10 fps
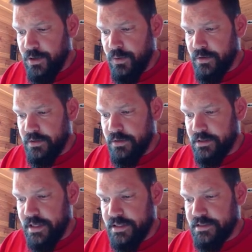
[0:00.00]

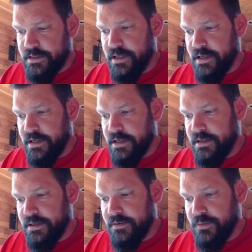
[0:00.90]
So let's,
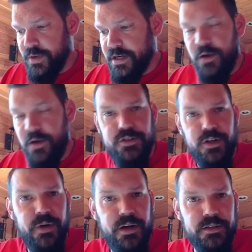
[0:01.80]
we
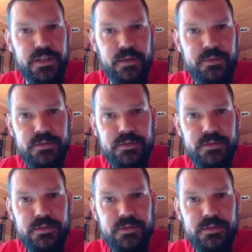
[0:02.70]
know there's no